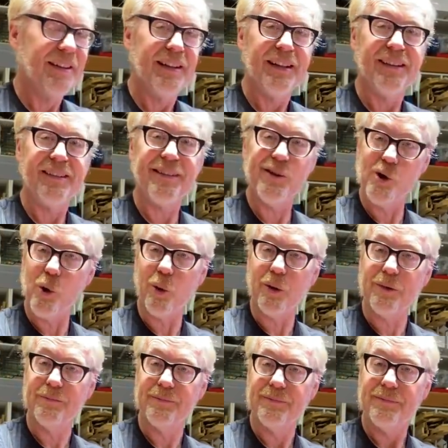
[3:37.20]
is the door,
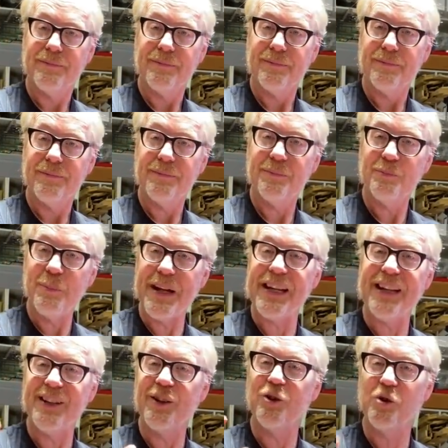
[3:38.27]

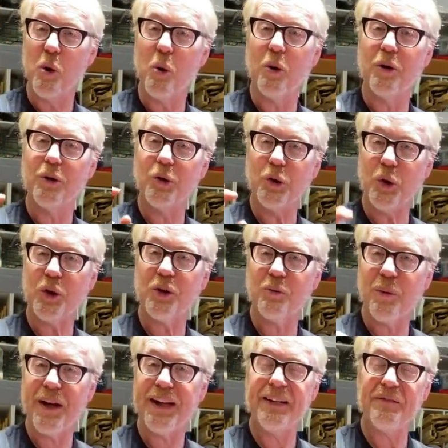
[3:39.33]
making the door look
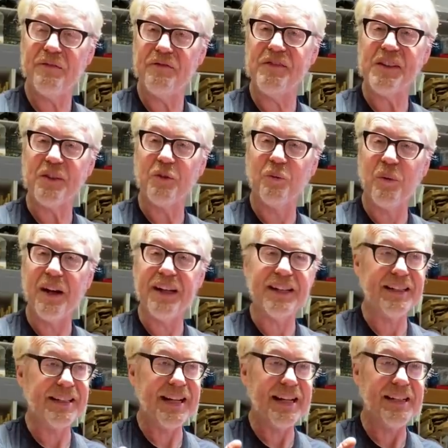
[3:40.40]
right, feel
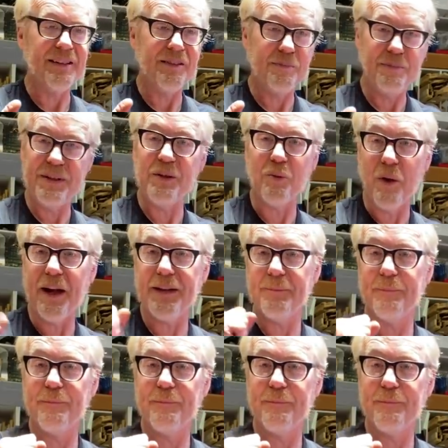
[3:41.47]
right, and be right.